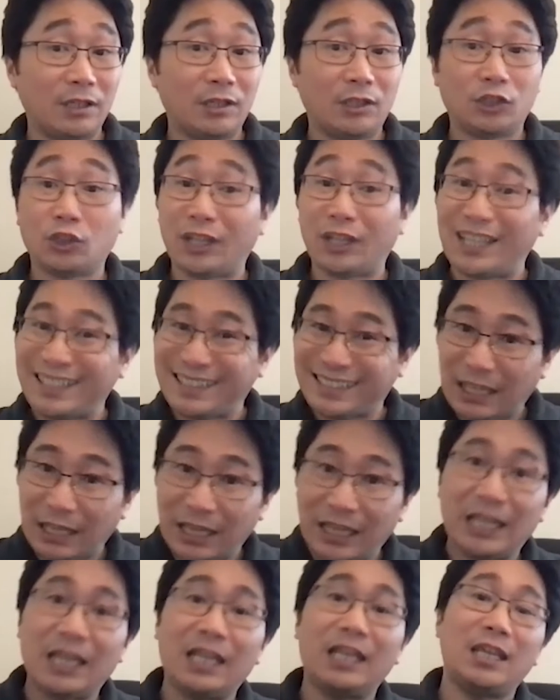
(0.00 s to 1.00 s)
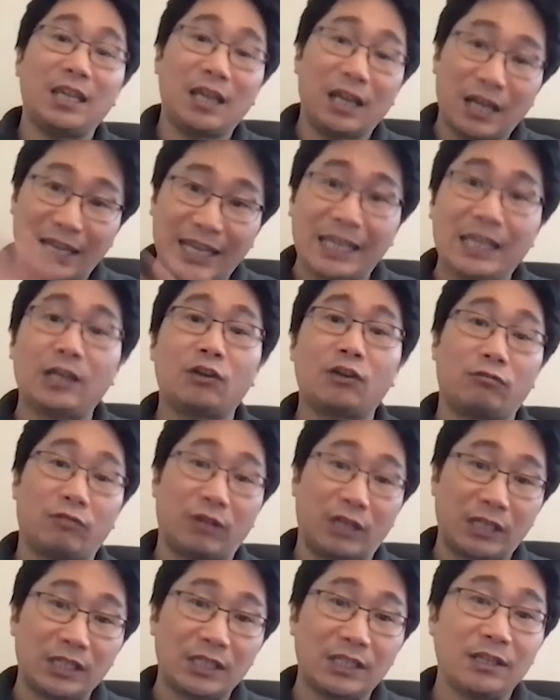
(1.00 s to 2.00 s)
So it's a linear
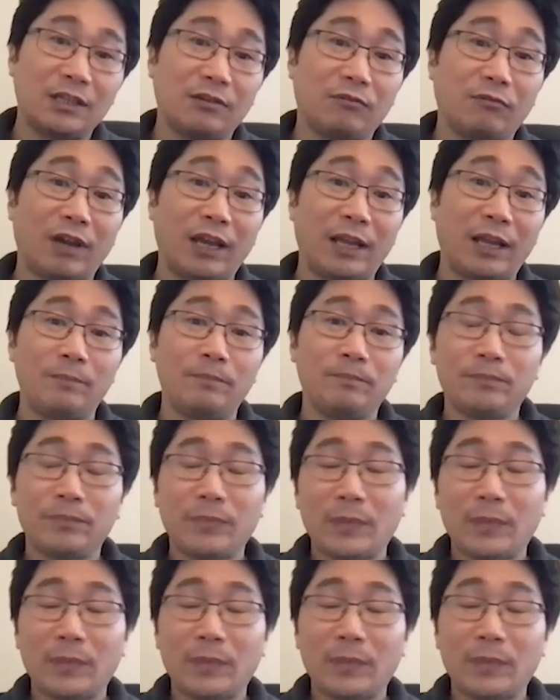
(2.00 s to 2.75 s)
increase, right?